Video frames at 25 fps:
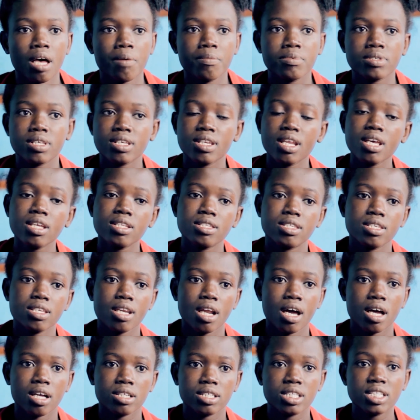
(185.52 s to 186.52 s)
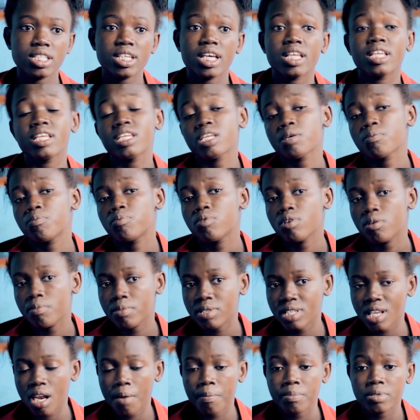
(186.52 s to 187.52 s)
incident not only
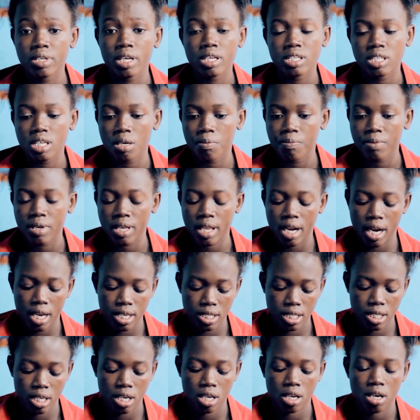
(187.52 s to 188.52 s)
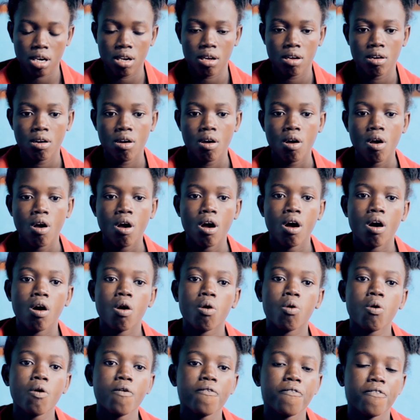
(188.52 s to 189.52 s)
caused her pain and frustration,
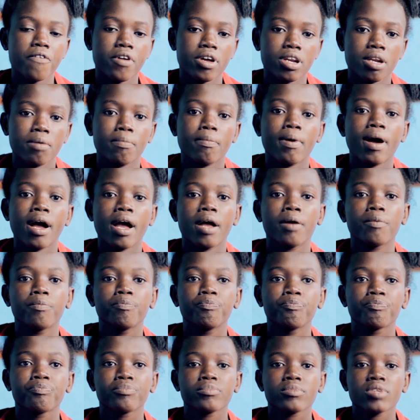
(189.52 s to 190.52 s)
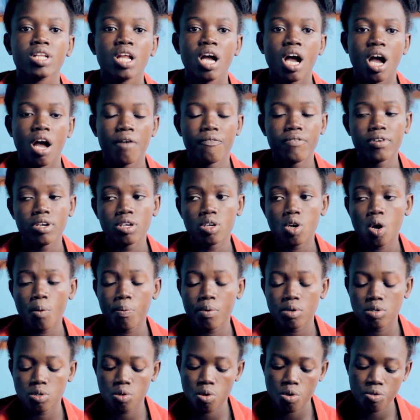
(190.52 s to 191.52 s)
but made her lose interest in
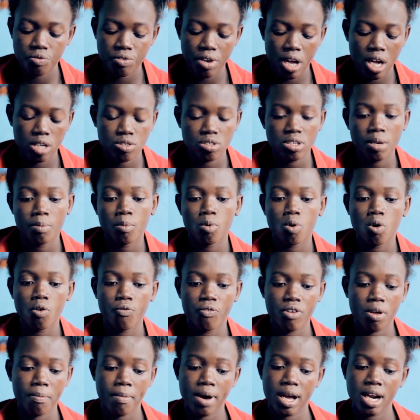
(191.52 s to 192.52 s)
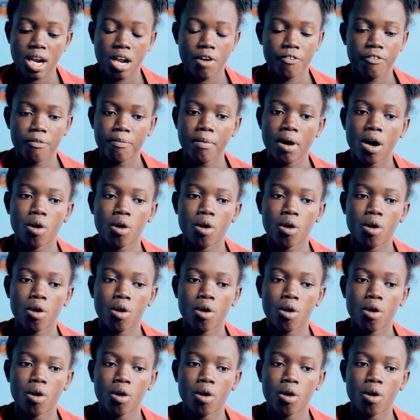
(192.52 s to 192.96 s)
furthering her education.